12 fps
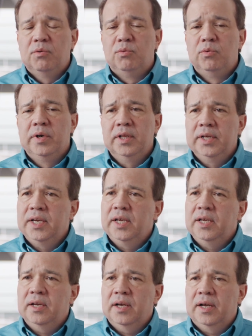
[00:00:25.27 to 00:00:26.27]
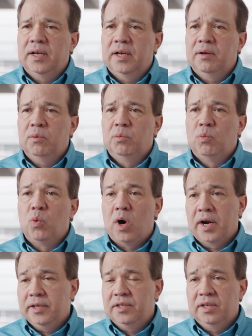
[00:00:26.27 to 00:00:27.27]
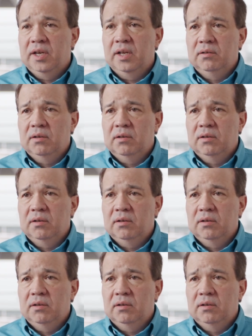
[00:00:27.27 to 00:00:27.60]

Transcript: really uh, wanted to get